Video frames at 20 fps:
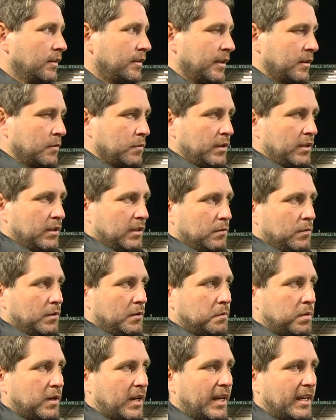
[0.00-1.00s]
I think we,
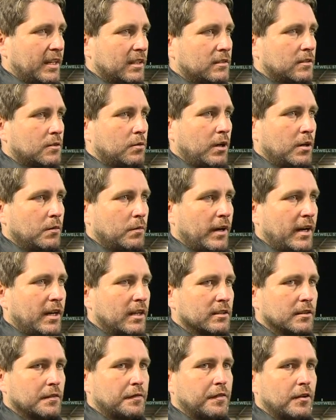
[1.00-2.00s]
we played quite
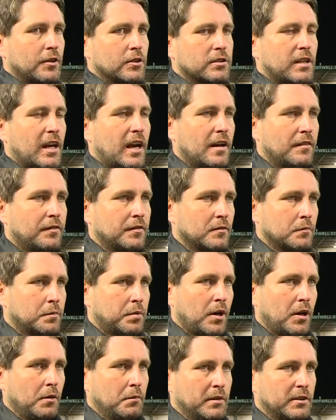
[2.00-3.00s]
well in the first half
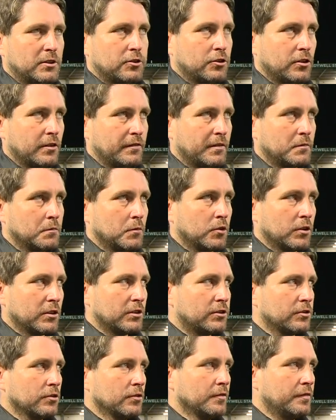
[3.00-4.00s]
and probably should have had more
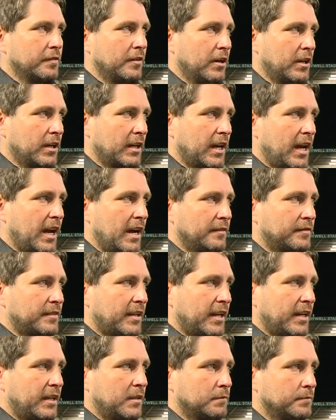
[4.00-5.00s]
to show for it at
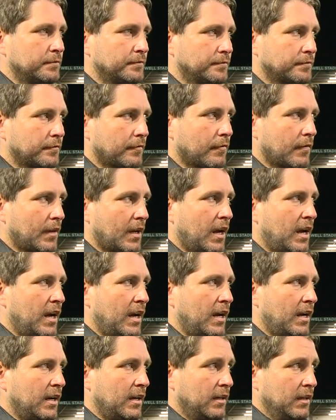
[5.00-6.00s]
half time.
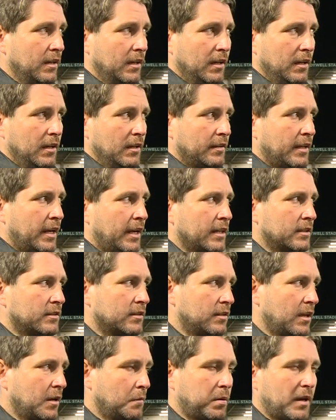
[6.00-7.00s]
Uh, they get
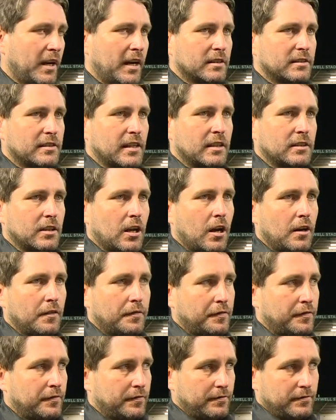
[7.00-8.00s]
a player sent
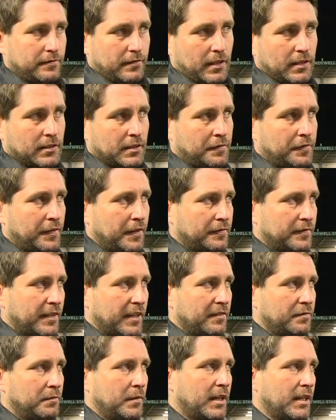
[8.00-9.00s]
off in the
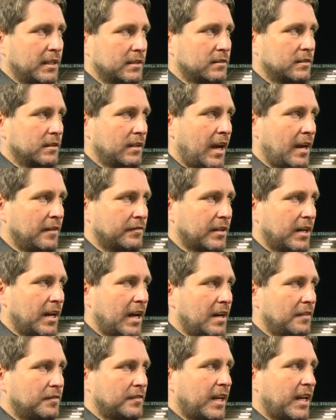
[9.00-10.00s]
50th minute after
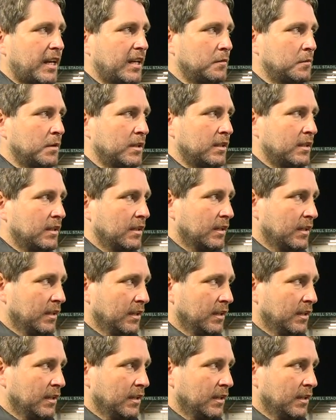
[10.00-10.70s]
half time, and